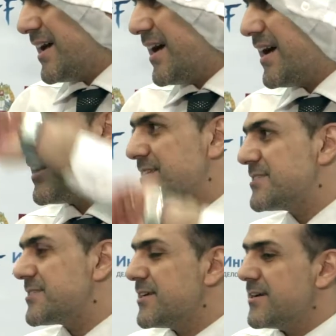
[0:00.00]

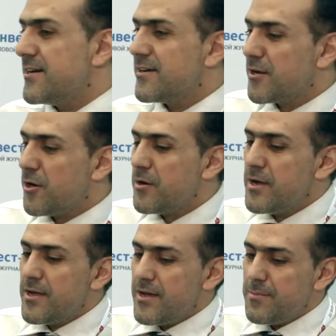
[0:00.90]
and now
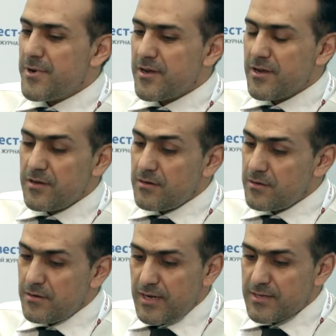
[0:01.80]
America